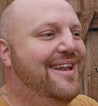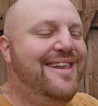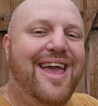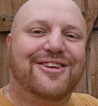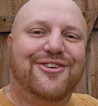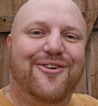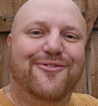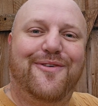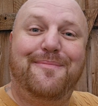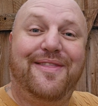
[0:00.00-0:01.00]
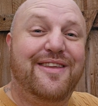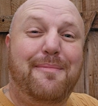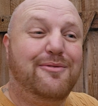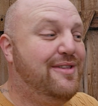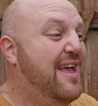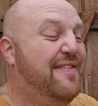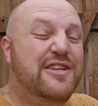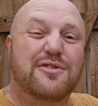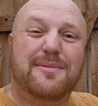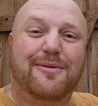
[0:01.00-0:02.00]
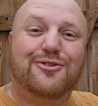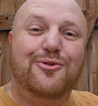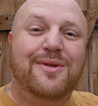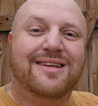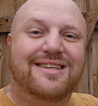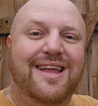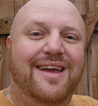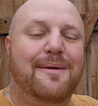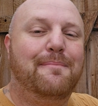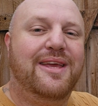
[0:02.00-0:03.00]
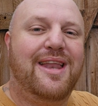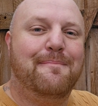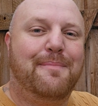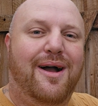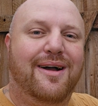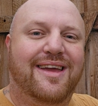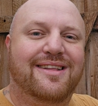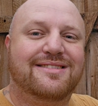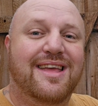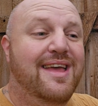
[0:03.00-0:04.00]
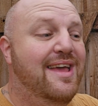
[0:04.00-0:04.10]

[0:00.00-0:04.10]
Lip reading: Lecture over, but this was about $2.99 in B&M bargains.